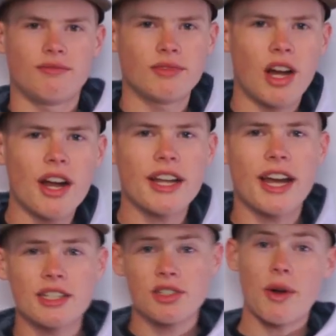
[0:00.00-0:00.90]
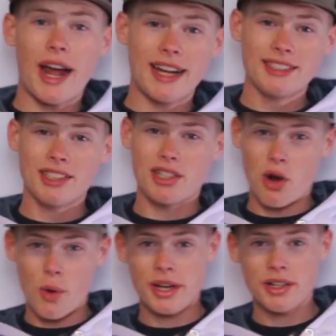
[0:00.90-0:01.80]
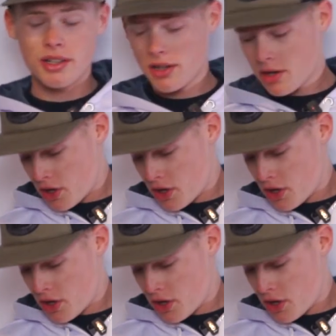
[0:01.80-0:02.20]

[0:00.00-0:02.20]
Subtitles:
All right, guys, so as a co-angler,